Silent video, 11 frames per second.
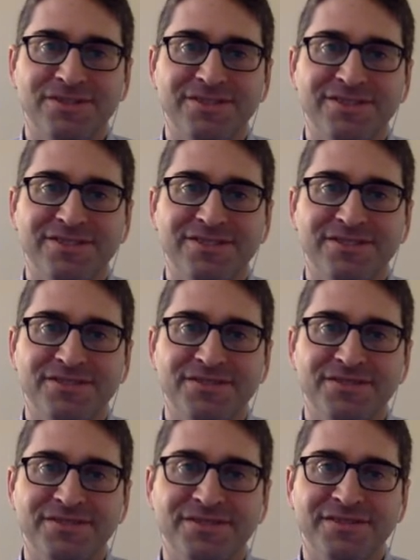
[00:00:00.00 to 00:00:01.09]

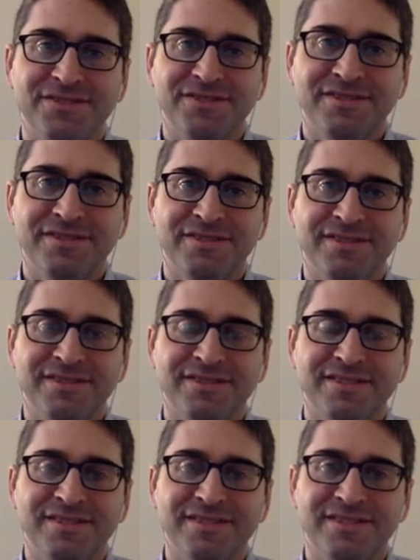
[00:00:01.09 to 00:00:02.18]

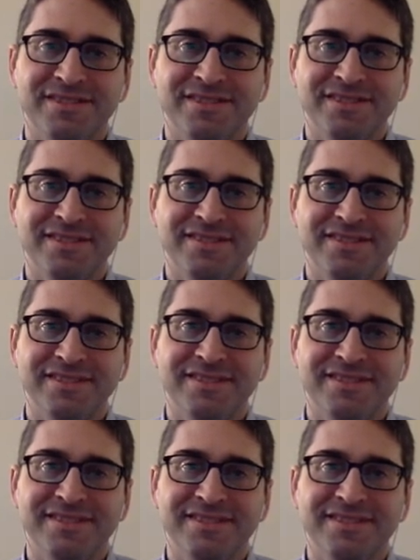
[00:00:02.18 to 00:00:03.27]

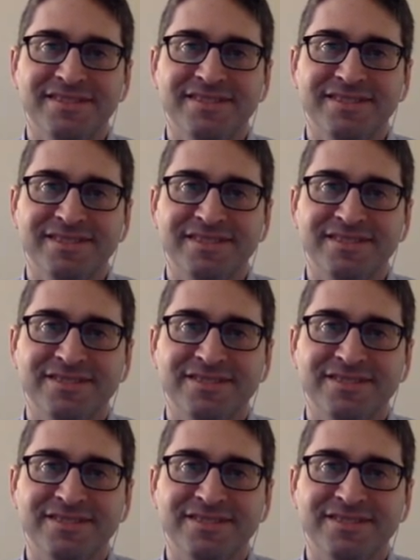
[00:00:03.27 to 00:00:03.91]
The person shown says nothing.